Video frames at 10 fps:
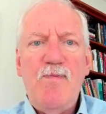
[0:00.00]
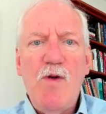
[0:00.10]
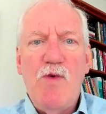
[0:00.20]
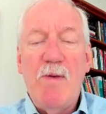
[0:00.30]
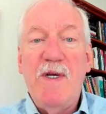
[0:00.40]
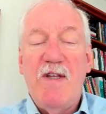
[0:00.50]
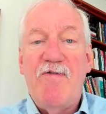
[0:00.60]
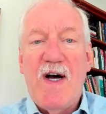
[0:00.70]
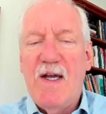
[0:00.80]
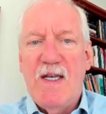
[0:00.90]
will be
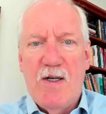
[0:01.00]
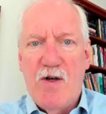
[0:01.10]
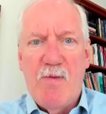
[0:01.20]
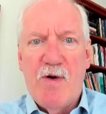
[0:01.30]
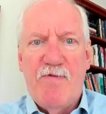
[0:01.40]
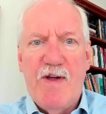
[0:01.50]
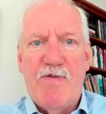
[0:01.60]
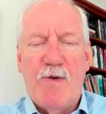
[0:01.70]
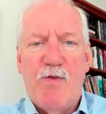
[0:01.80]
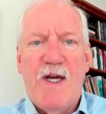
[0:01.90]
defined in a number of
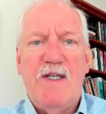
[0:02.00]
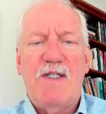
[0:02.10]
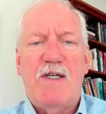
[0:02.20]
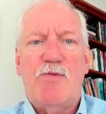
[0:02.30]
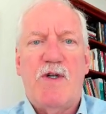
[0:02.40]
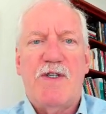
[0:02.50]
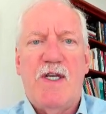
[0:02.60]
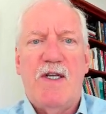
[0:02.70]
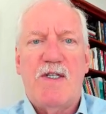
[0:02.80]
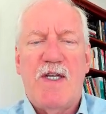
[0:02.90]
different ways, as we'll see
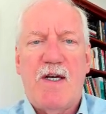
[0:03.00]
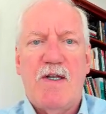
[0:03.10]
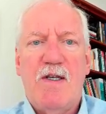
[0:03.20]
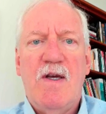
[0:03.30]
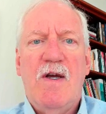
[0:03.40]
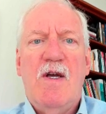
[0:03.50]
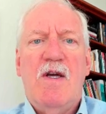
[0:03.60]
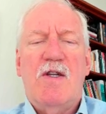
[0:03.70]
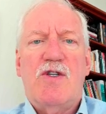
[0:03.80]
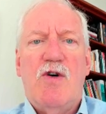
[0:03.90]
in a second.
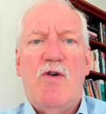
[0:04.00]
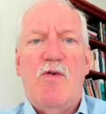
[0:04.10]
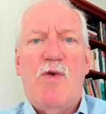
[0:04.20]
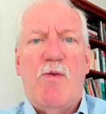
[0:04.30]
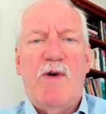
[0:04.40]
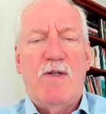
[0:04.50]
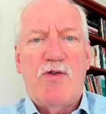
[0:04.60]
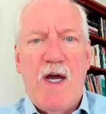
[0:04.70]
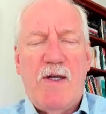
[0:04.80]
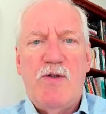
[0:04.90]
So what we're
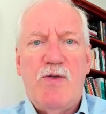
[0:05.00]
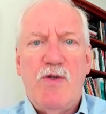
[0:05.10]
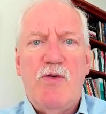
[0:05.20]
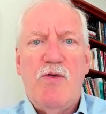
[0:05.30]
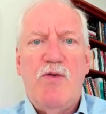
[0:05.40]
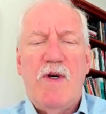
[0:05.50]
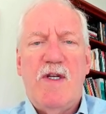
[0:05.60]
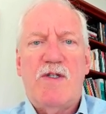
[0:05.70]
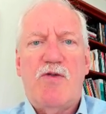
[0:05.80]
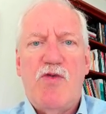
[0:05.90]
trying to do
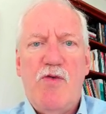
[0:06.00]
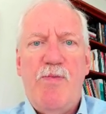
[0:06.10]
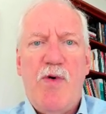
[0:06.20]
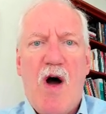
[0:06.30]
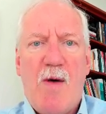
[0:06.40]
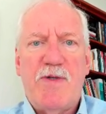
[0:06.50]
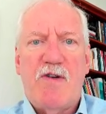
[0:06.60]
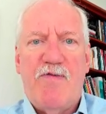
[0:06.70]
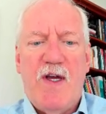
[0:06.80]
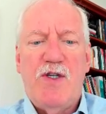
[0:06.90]
is group
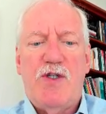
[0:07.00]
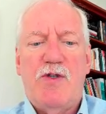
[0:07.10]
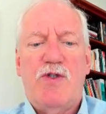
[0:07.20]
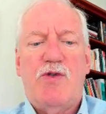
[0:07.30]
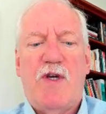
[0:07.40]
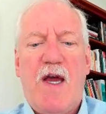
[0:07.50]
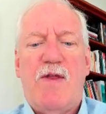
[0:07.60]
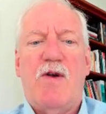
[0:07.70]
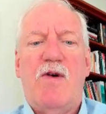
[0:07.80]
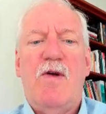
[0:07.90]
observations
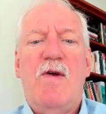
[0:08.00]
together